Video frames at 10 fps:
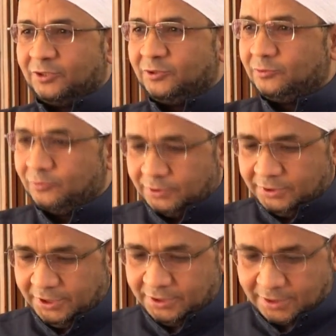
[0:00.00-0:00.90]
you,
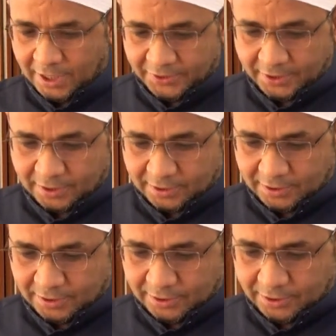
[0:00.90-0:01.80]
there
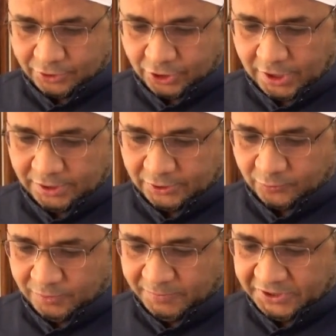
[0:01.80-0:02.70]
other
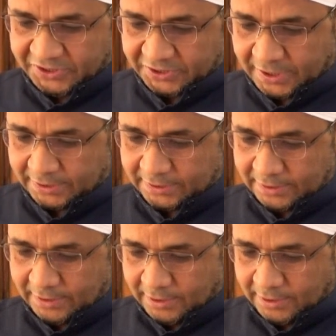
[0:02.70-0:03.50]
challenges will be discussed